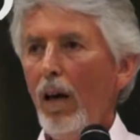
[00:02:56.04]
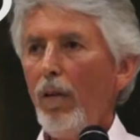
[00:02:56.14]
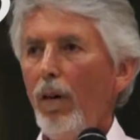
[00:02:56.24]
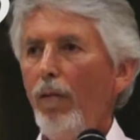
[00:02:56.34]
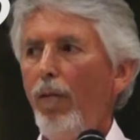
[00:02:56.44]

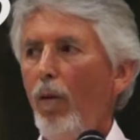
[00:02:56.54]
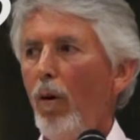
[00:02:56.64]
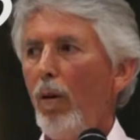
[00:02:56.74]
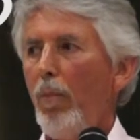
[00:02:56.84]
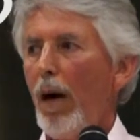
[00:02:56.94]
There are
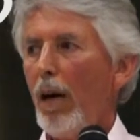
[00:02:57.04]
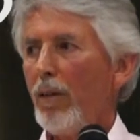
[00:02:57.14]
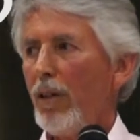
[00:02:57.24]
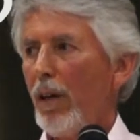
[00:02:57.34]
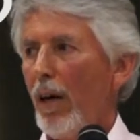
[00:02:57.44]
4
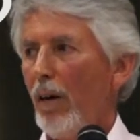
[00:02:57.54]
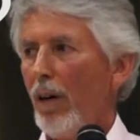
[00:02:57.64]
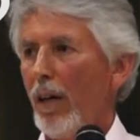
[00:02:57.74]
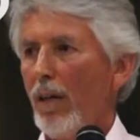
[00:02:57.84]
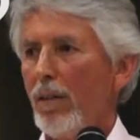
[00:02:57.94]
policy
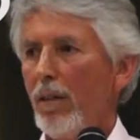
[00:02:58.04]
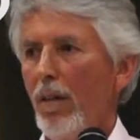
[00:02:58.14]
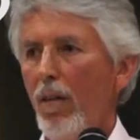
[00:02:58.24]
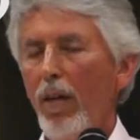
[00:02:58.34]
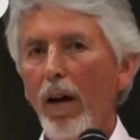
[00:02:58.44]
areas
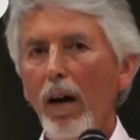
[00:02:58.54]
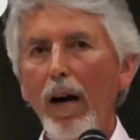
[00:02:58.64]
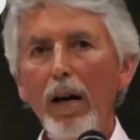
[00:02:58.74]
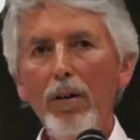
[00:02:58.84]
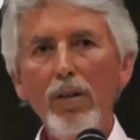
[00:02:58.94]
that
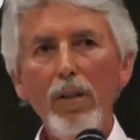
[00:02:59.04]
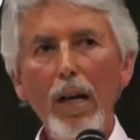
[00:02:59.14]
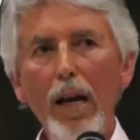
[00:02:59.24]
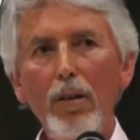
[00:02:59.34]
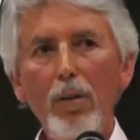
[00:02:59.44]
I
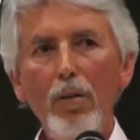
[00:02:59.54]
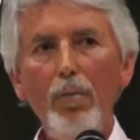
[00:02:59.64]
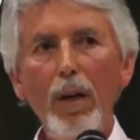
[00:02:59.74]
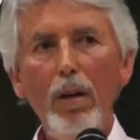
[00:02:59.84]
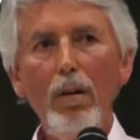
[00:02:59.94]
understand to
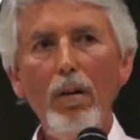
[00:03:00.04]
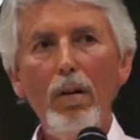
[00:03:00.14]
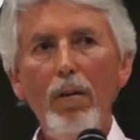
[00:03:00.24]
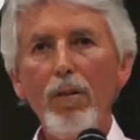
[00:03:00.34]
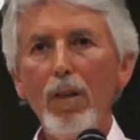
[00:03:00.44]
have
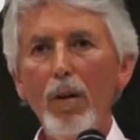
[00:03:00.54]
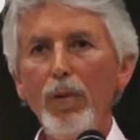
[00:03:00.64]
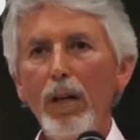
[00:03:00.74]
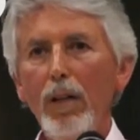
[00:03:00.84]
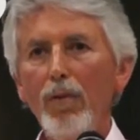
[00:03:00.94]
been the
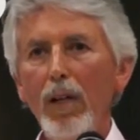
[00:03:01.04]
subject of